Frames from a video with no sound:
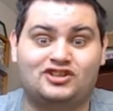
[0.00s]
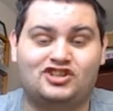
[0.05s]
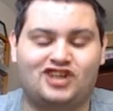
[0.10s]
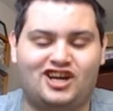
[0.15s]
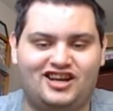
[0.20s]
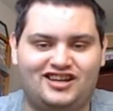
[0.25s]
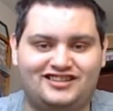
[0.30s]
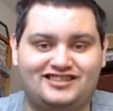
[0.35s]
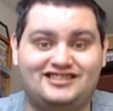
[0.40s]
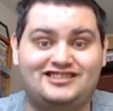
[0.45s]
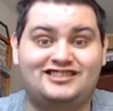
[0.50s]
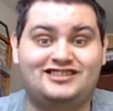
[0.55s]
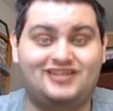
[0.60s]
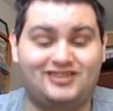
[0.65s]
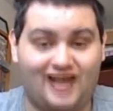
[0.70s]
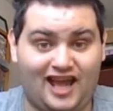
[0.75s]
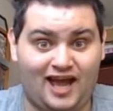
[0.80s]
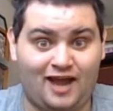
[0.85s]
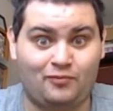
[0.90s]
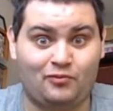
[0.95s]
God
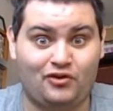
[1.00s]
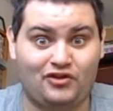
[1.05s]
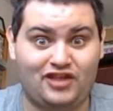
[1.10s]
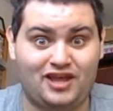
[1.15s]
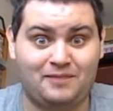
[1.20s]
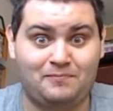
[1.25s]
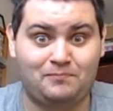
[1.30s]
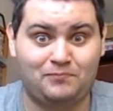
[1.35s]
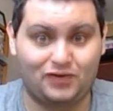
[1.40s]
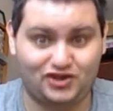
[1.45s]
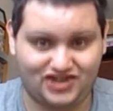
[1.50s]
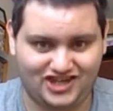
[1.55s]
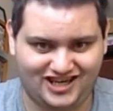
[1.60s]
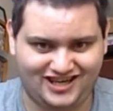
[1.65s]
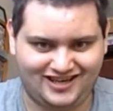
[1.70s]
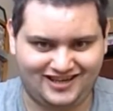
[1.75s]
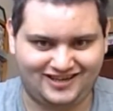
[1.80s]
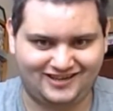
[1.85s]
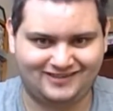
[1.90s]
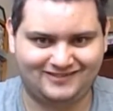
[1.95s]
damn were they
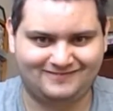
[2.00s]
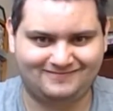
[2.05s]
bushy.